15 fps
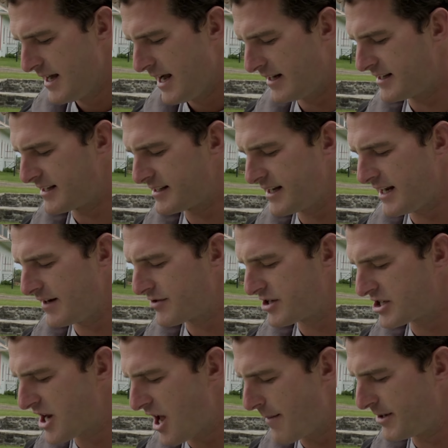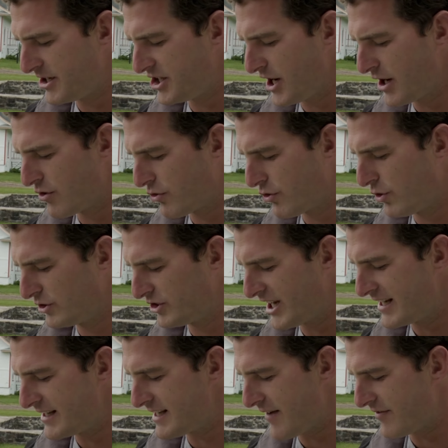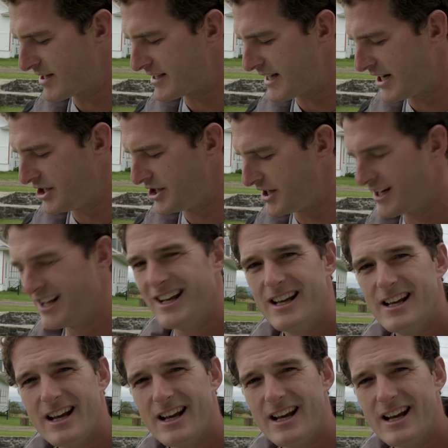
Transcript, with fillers: It's a scene of skirmishing, cruelty, and devastation.